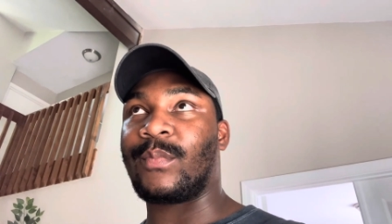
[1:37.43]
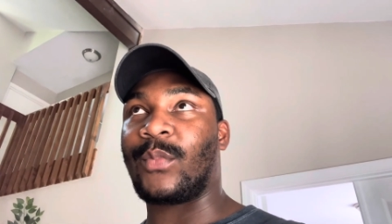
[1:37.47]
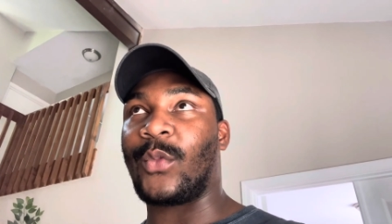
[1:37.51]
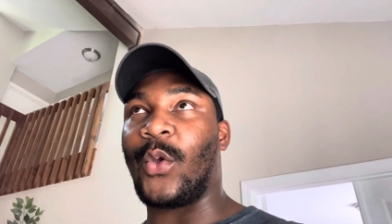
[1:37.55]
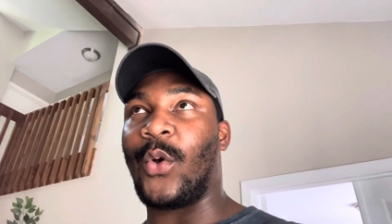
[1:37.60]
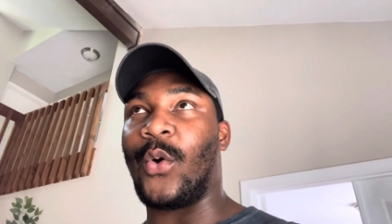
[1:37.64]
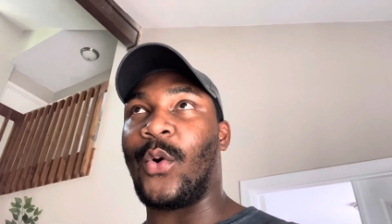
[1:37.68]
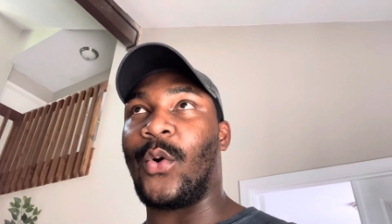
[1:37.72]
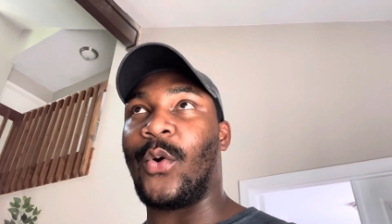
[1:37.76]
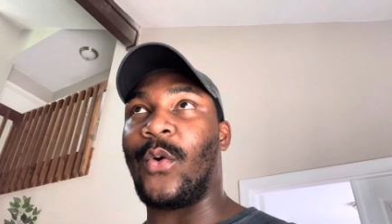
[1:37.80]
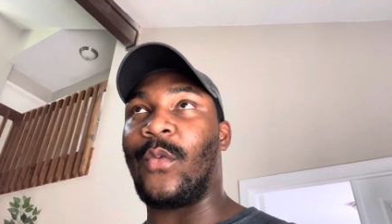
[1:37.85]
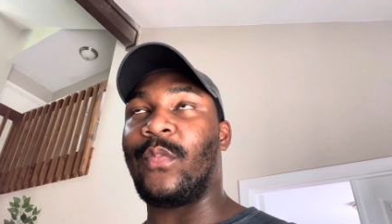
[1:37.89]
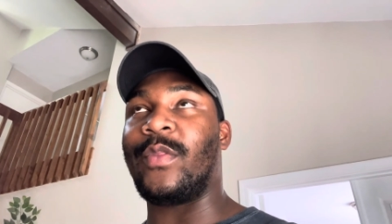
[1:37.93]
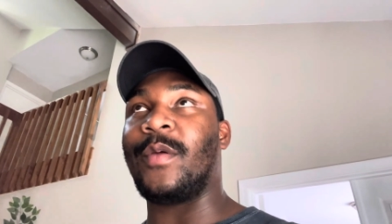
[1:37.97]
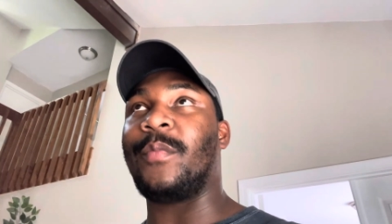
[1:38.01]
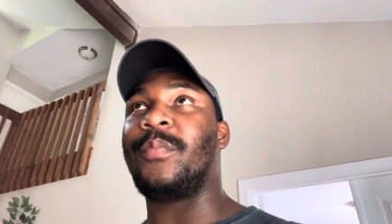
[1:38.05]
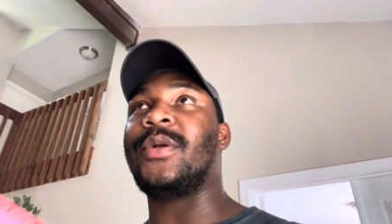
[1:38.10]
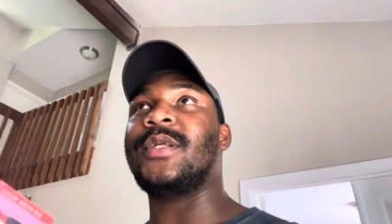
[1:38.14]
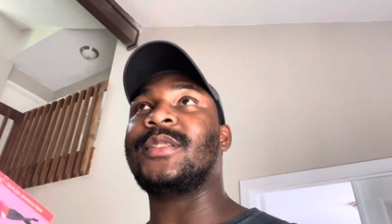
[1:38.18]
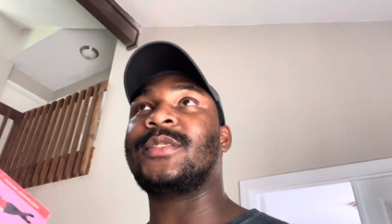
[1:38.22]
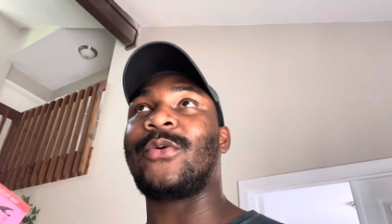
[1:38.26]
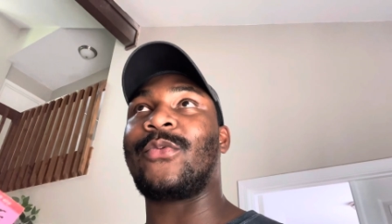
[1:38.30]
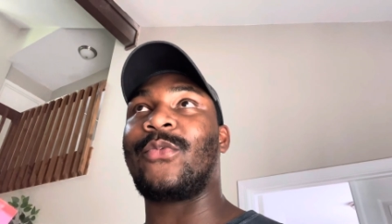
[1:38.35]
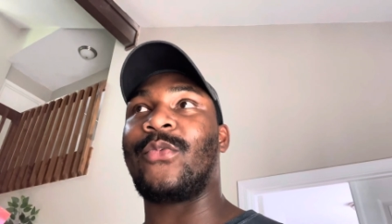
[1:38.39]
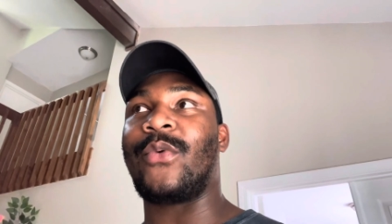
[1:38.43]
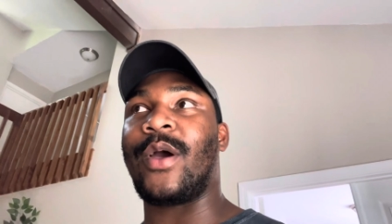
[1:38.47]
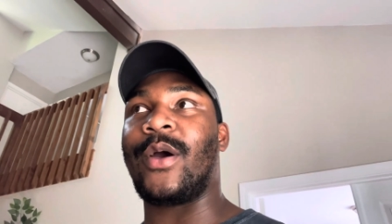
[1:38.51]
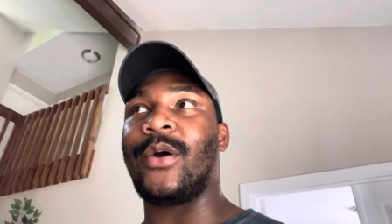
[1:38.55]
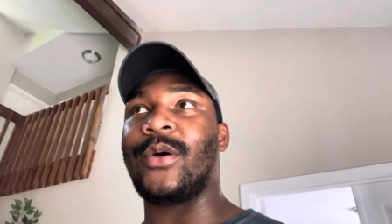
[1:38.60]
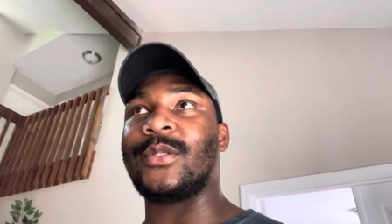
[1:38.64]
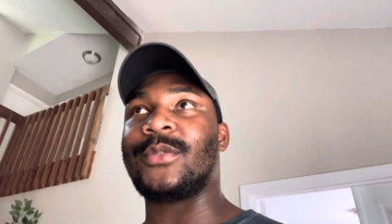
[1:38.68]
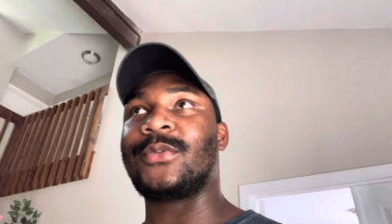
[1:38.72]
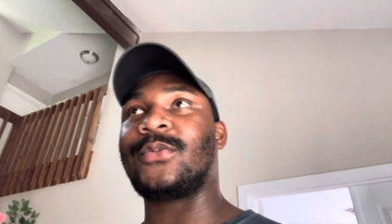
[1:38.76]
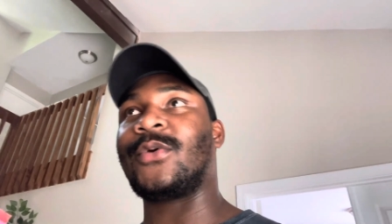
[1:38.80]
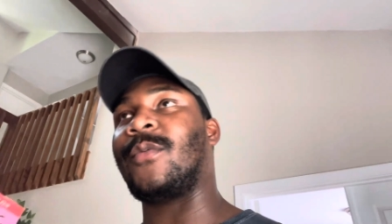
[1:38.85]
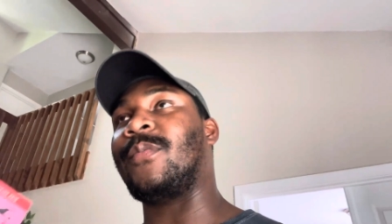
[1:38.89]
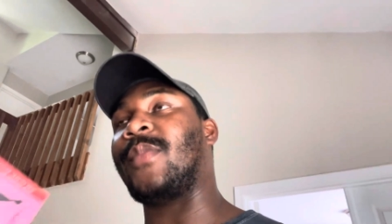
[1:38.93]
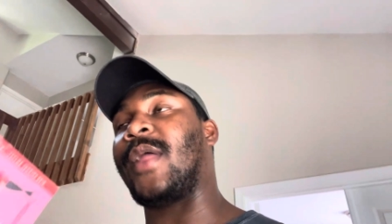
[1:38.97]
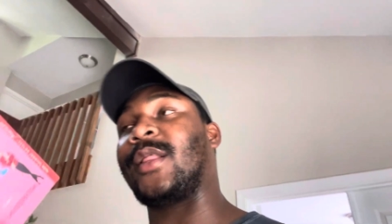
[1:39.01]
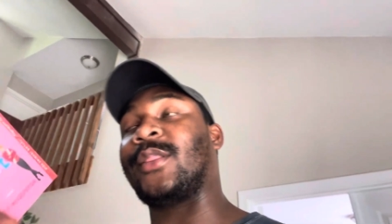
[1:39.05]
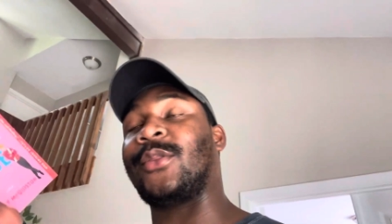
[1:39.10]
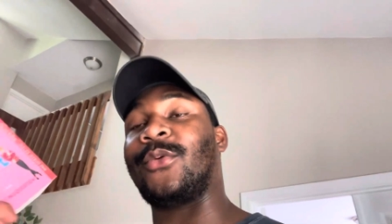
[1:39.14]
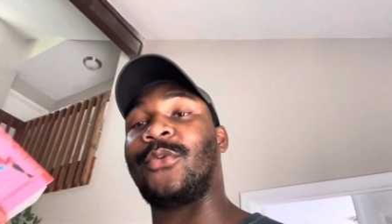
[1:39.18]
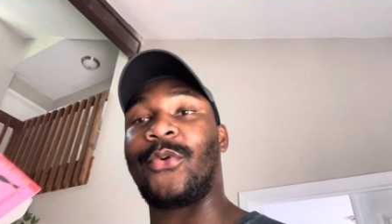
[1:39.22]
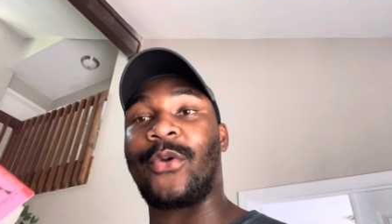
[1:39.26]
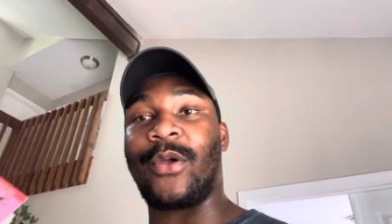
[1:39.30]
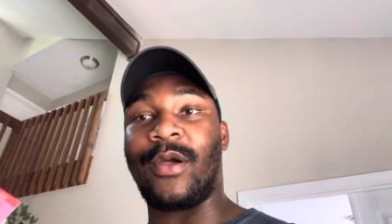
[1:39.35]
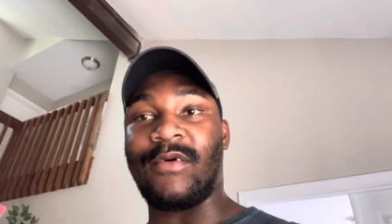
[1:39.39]
or the Prince of Wales from like the
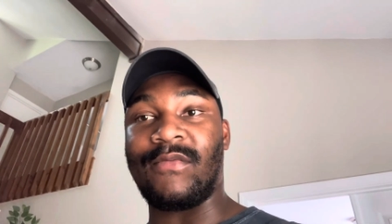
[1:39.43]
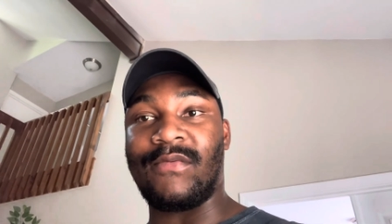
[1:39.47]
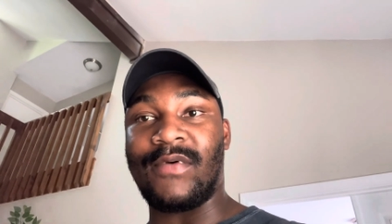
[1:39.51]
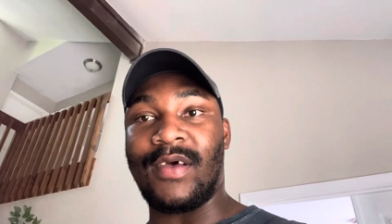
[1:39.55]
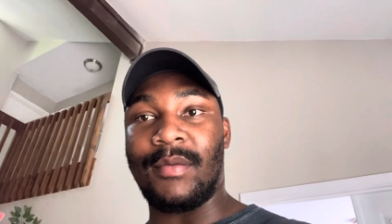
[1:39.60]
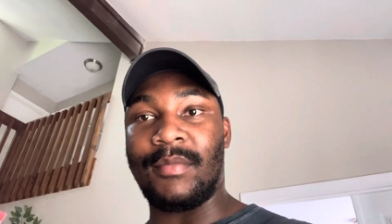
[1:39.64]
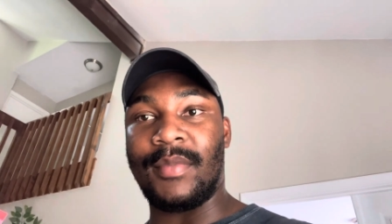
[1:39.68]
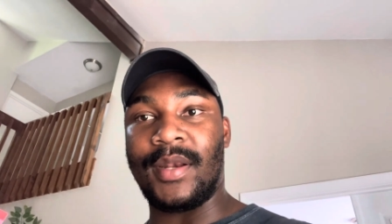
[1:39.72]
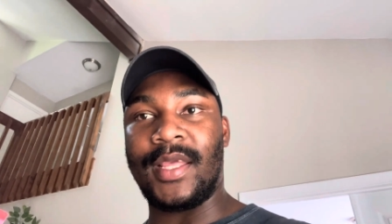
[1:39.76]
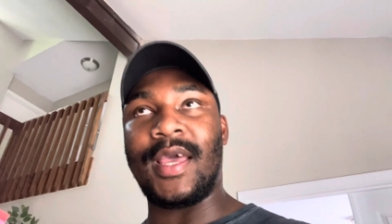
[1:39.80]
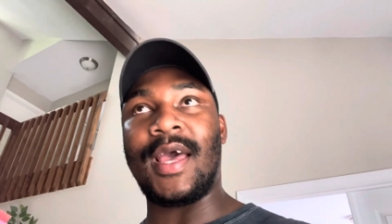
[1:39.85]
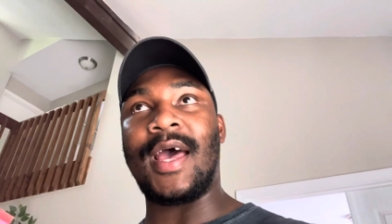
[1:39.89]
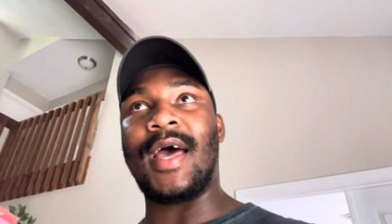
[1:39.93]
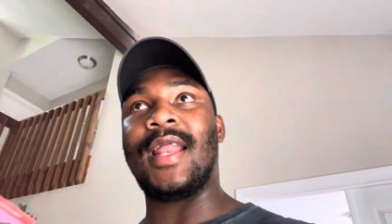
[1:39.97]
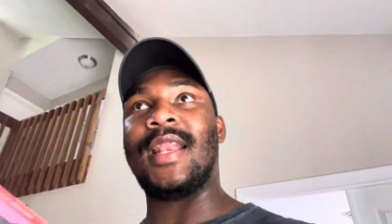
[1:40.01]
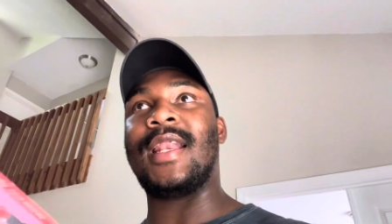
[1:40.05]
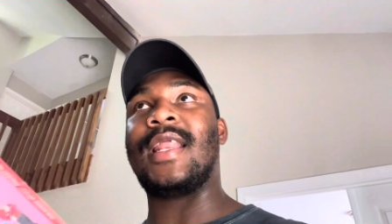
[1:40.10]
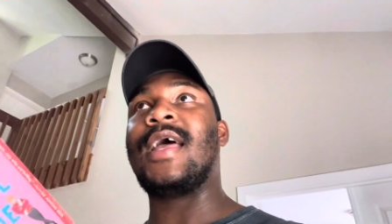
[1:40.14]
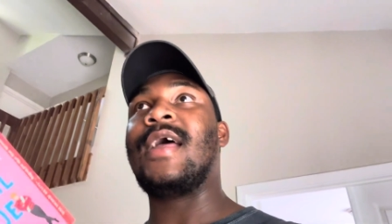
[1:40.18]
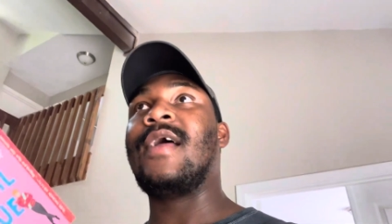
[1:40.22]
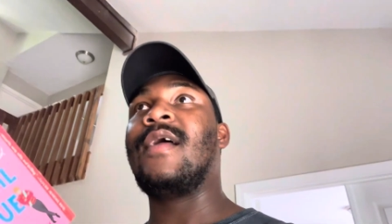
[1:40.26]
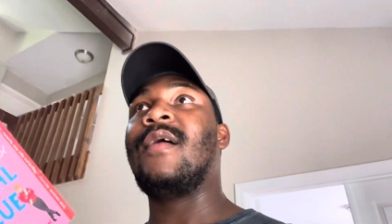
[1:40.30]
royal family, and